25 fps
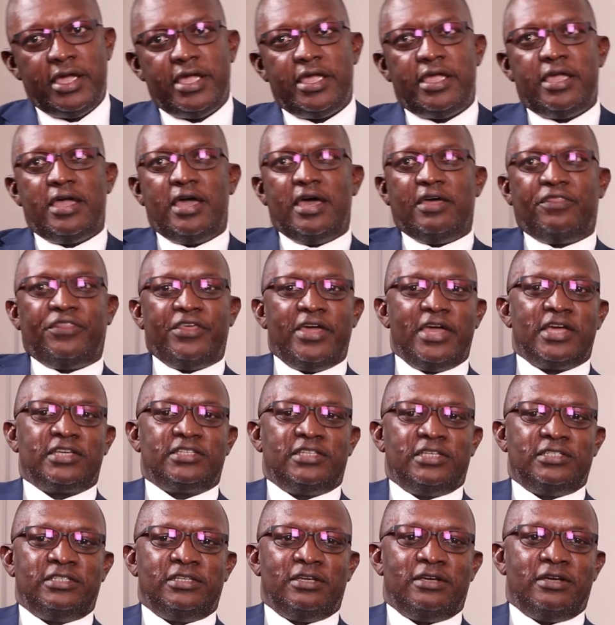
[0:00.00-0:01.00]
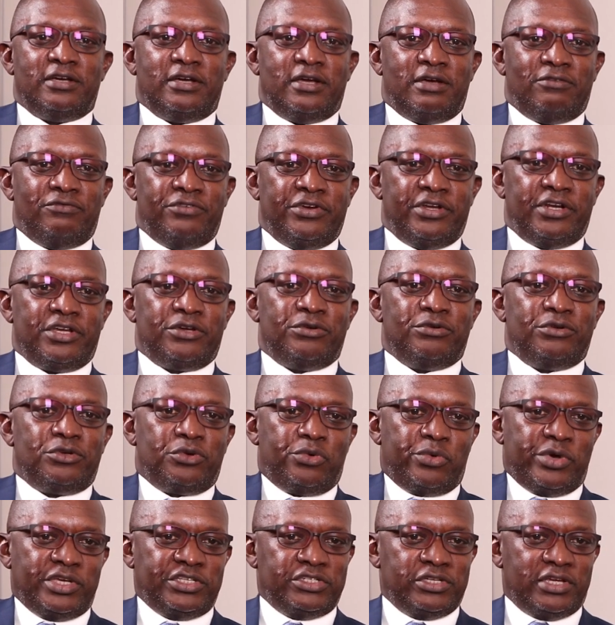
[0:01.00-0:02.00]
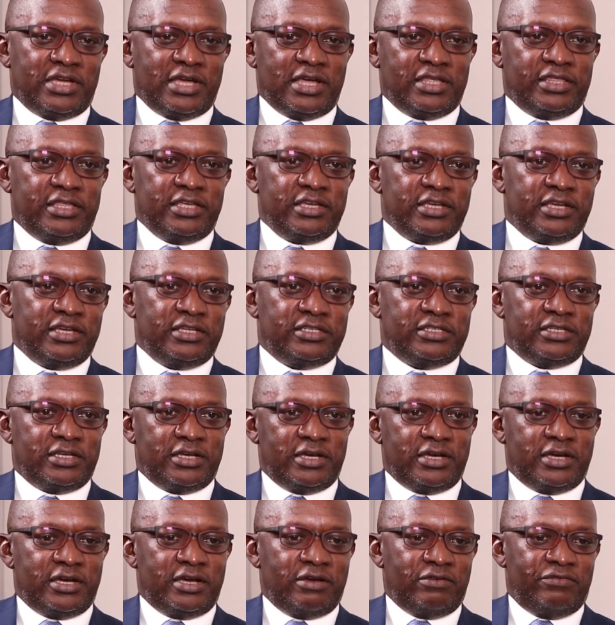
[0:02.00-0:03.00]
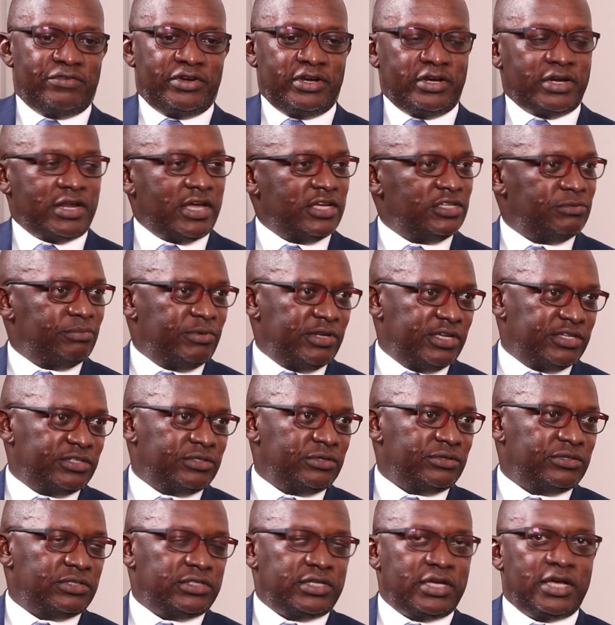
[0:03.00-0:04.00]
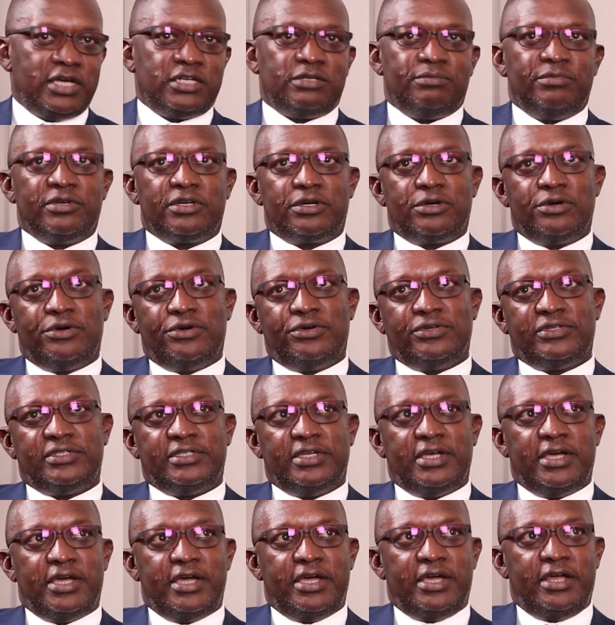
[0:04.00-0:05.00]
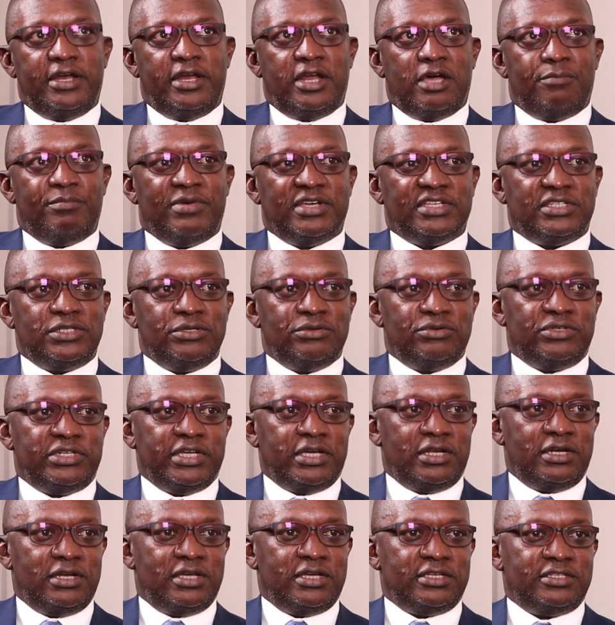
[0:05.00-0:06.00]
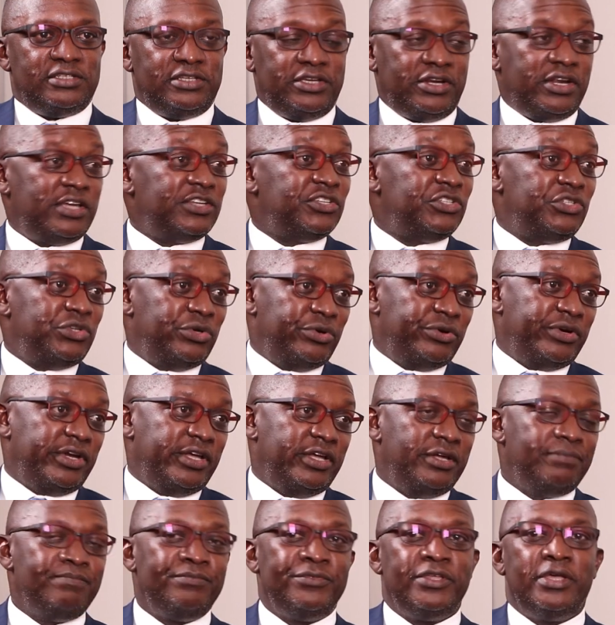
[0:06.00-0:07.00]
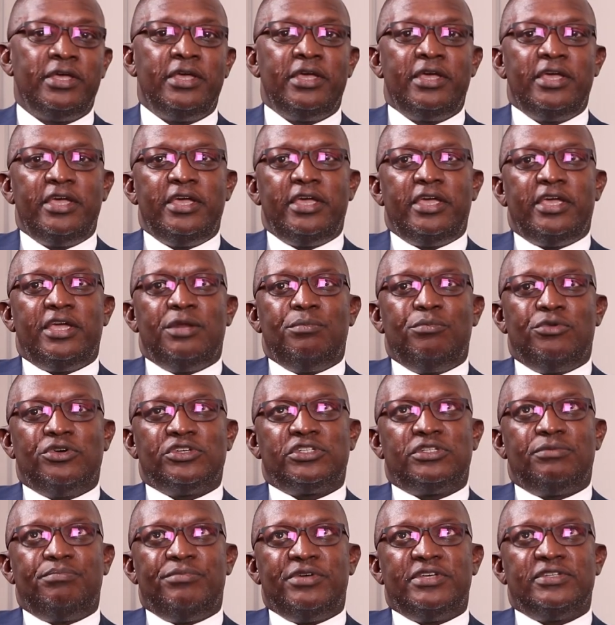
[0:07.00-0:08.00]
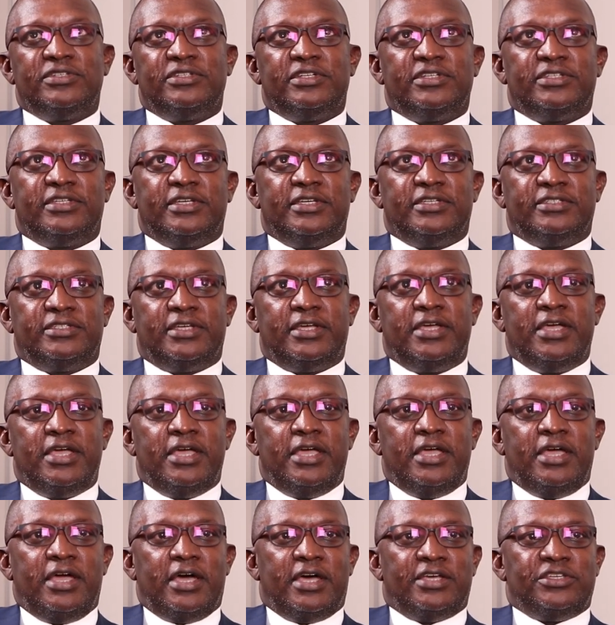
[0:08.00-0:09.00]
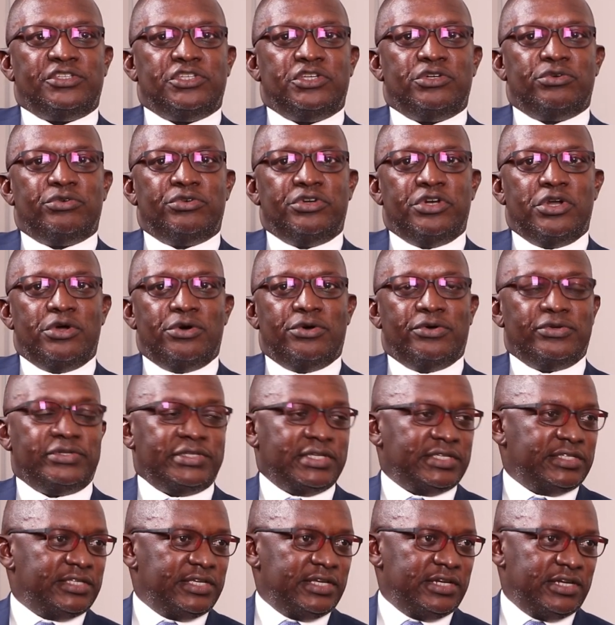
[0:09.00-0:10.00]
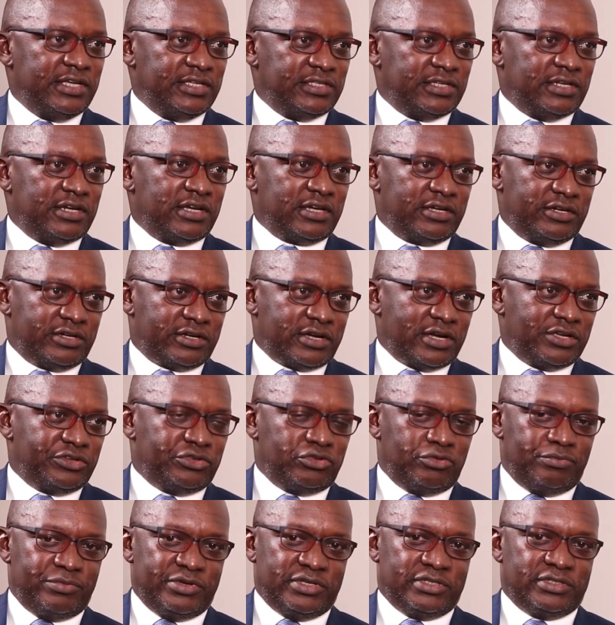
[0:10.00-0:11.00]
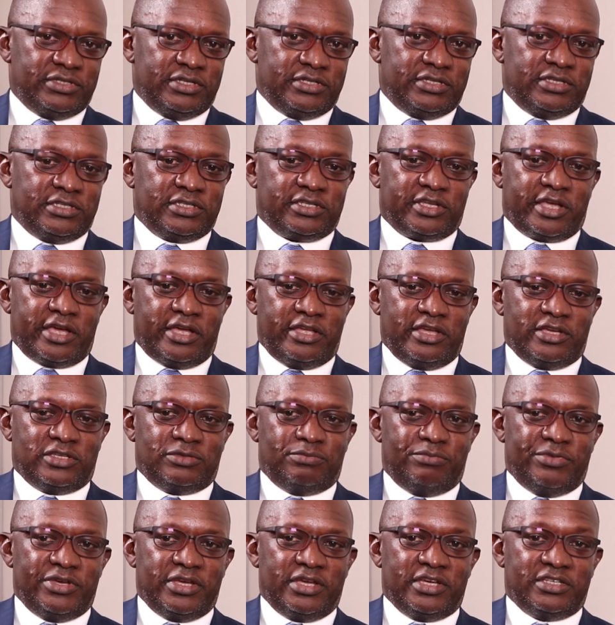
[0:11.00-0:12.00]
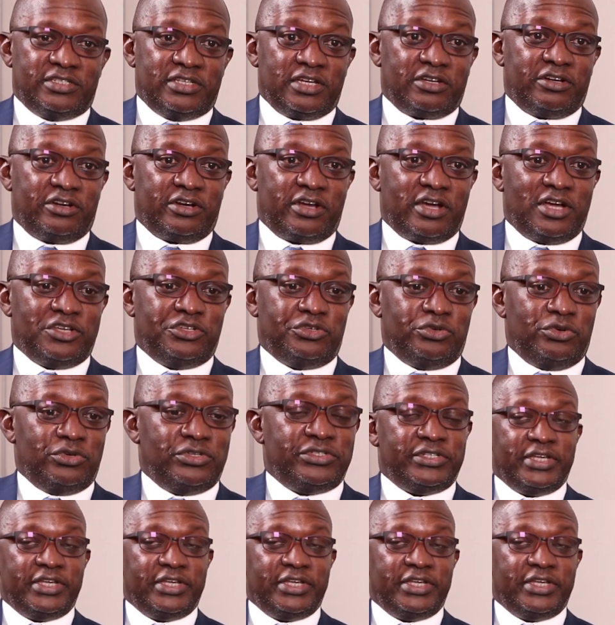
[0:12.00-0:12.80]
Yeah, thanks. That's a, a, very good question. I think it's a, a very nice place to start because uh, numbers do tell a serious story in most businesses. As you would know, Sasini is an agricultural business. It's Kenya's biggest agricultural